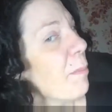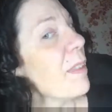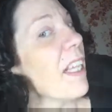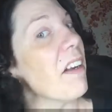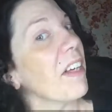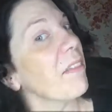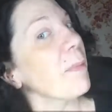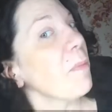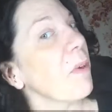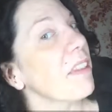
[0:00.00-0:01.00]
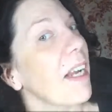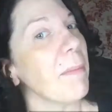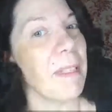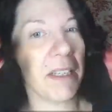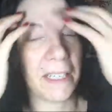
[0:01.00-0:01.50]
But that'll give me more
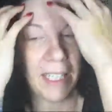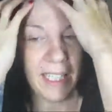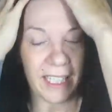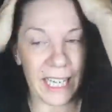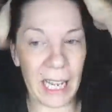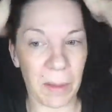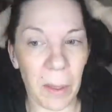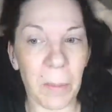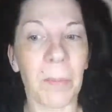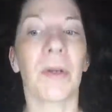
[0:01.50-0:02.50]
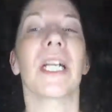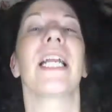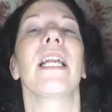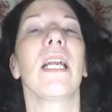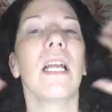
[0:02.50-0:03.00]
time to get
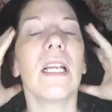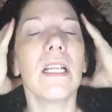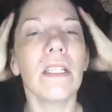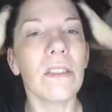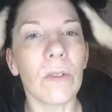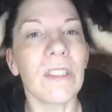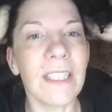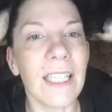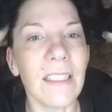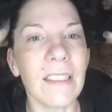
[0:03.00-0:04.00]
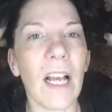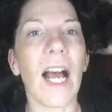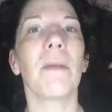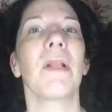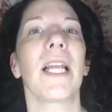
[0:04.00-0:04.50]
pretty. So since
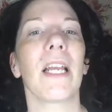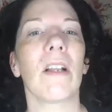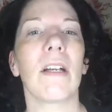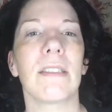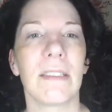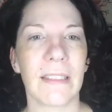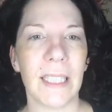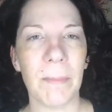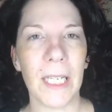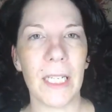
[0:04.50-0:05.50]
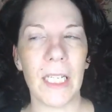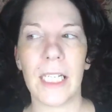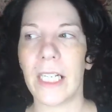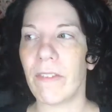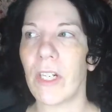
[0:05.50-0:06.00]
I plan on sleeping
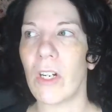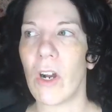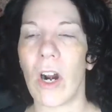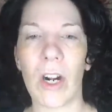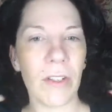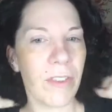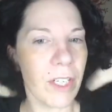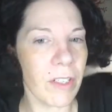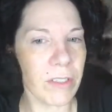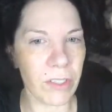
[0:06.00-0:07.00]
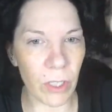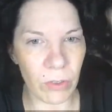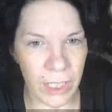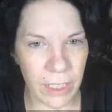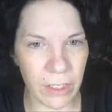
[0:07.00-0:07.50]
in the car, there is no
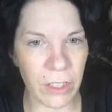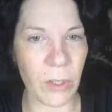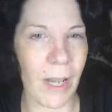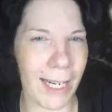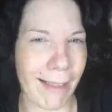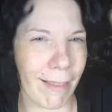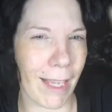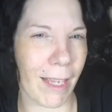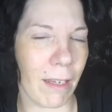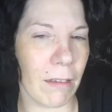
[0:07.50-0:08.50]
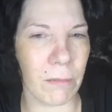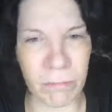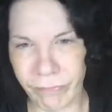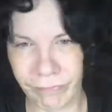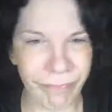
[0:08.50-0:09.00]
need to do anything
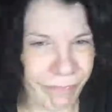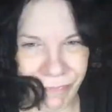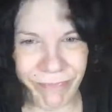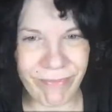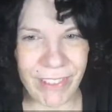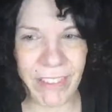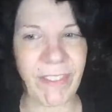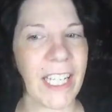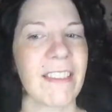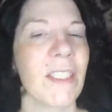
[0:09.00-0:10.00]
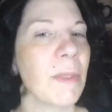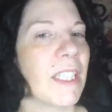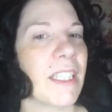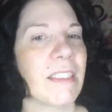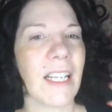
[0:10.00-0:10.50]
fancy with
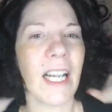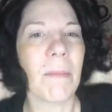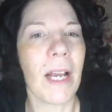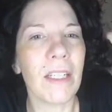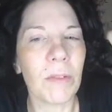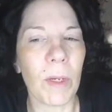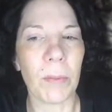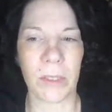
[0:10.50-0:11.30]
this, and I might as well